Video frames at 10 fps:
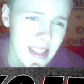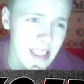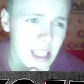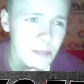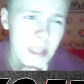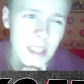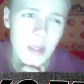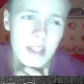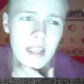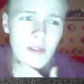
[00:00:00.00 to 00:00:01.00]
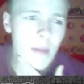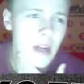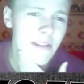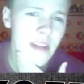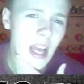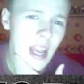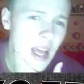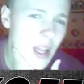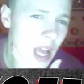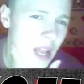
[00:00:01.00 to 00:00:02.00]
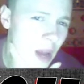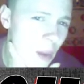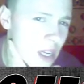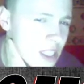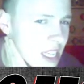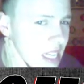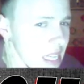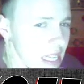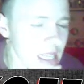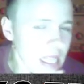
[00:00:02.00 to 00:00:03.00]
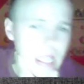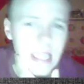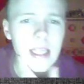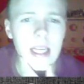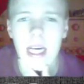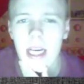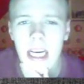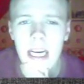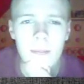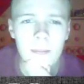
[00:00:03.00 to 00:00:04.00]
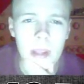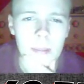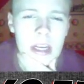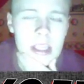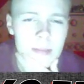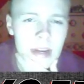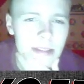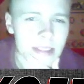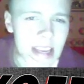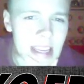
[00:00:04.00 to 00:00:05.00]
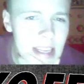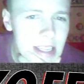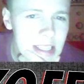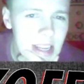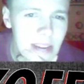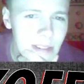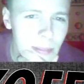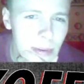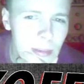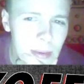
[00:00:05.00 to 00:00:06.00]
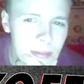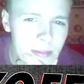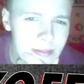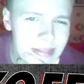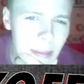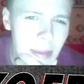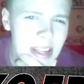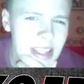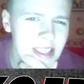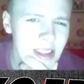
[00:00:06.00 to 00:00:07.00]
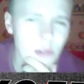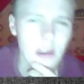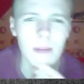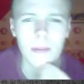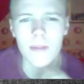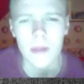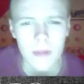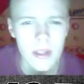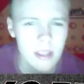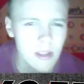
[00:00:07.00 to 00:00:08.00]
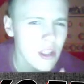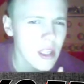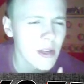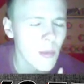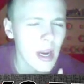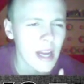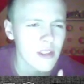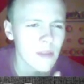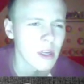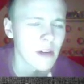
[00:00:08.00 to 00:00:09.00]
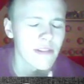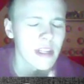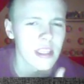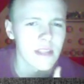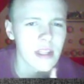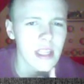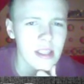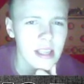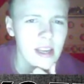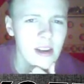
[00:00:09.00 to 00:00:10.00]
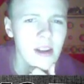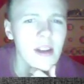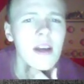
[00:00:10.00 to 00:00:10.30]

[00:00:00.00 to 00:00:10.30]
that is his best way to do what Manaphy, I want to say. because Menifee is kind of a problem. I mean, it's not really a problem, but usually you want to have something offensive that can take